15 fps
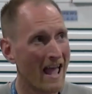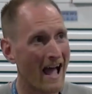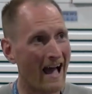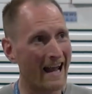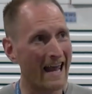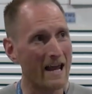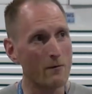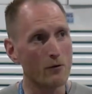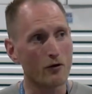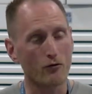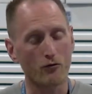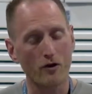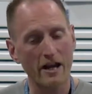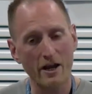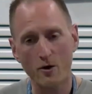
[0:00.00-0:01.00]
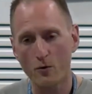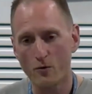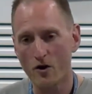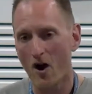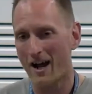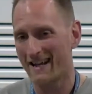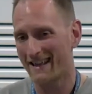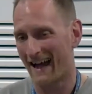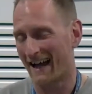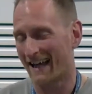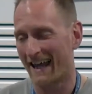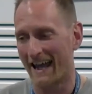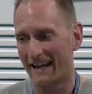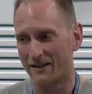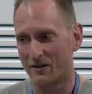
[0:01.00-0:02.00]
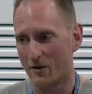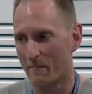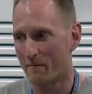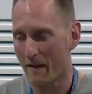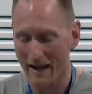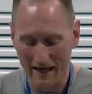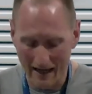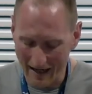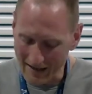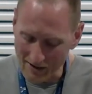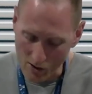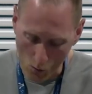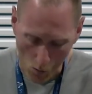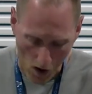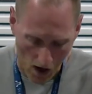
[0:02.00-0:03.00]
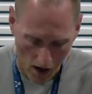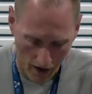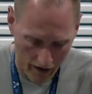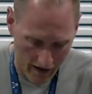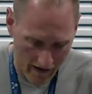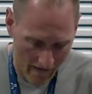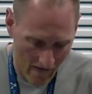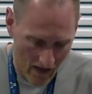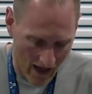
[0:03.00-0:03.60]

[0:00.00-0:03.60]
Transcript: and he would reunite that kingdom, make it into one,